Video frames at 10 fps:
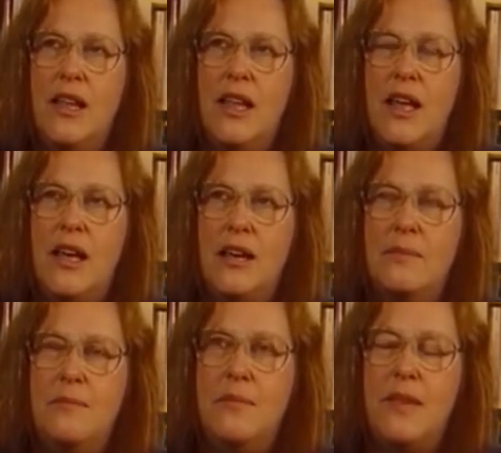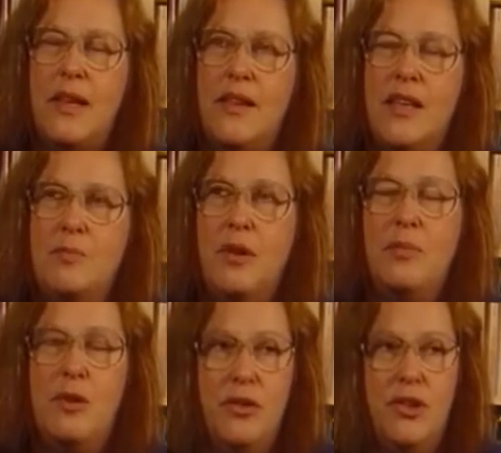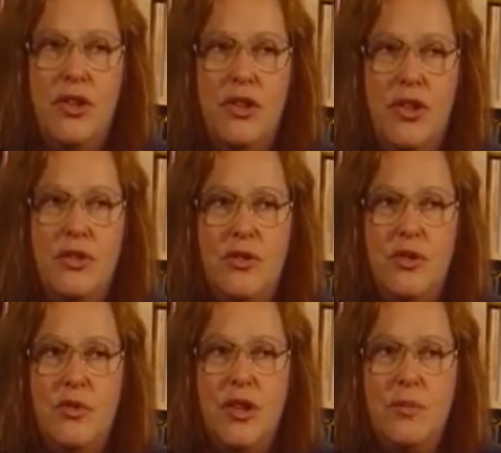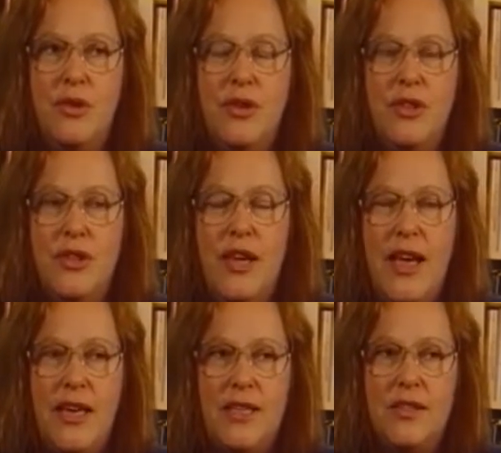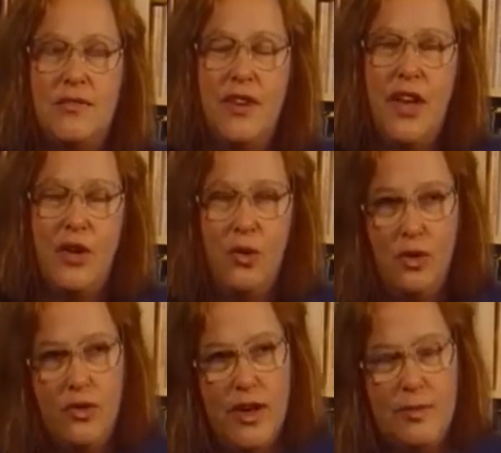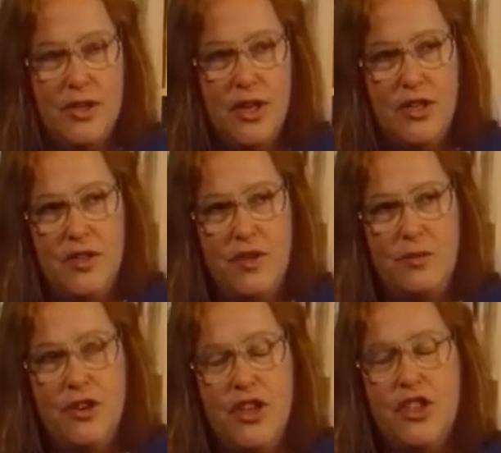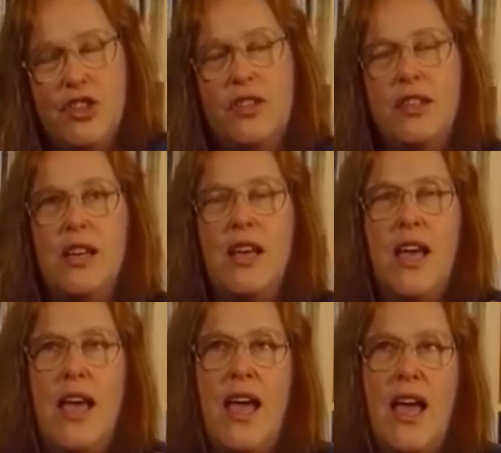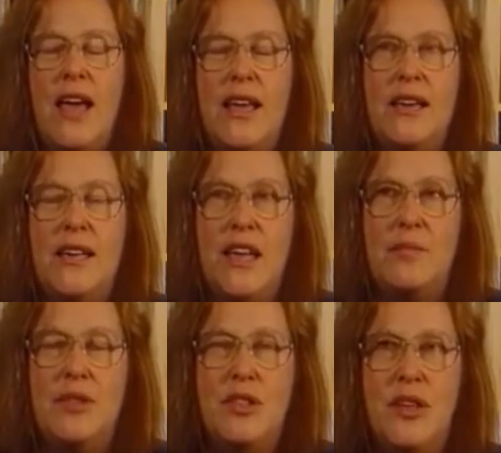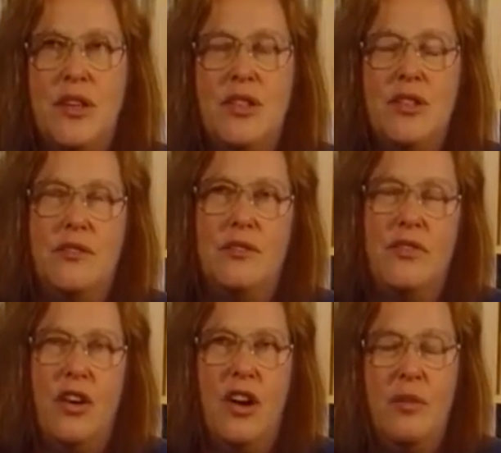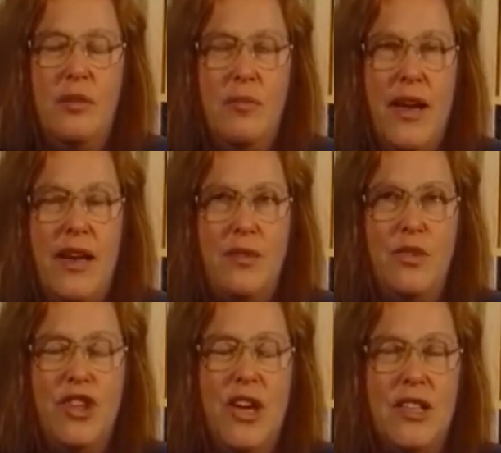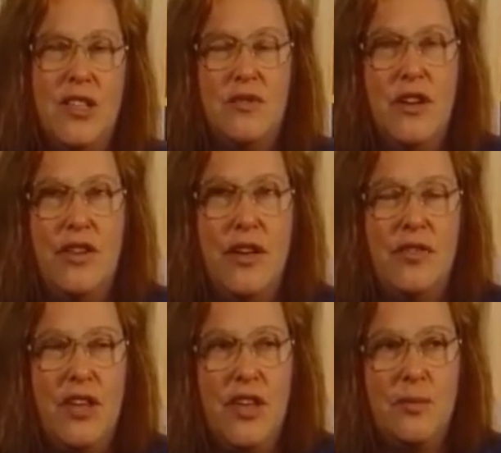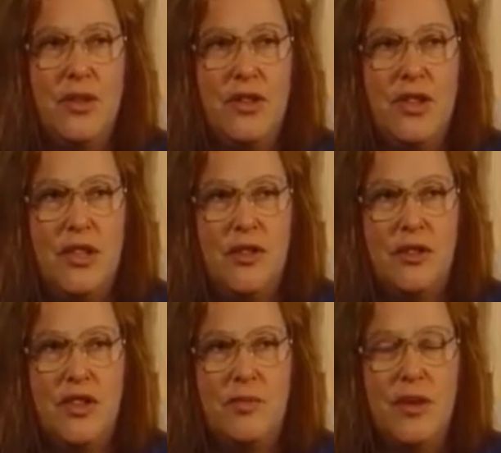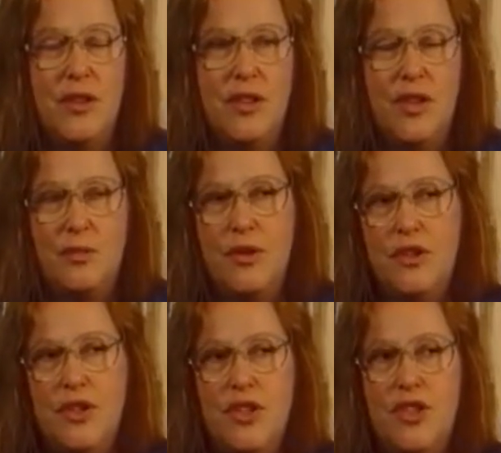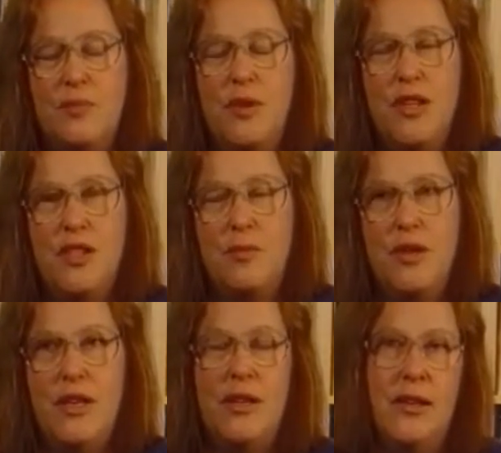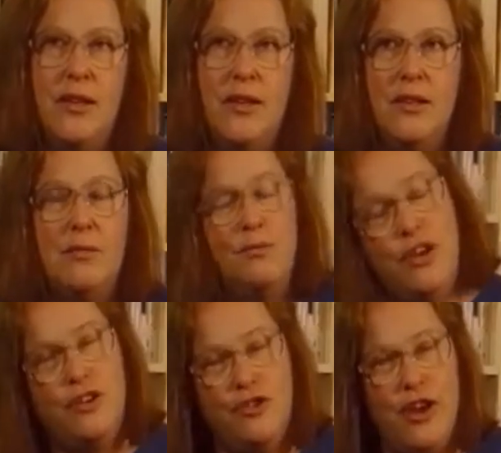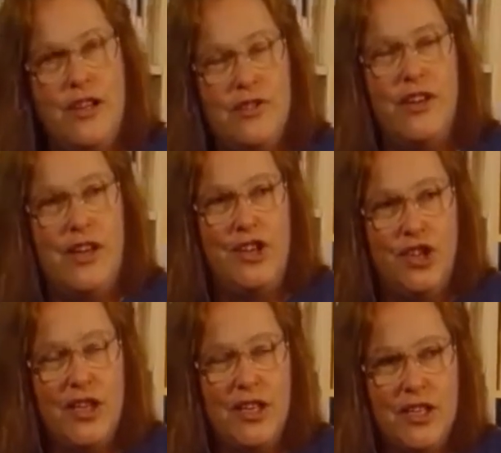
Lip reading: There's bipolar 2 disorder, where the person has fairly awful episodes of depression and episodes of hypermania, which aren't severe enough to get the person into hospital. So the person just appears to be pretty creative and energetic at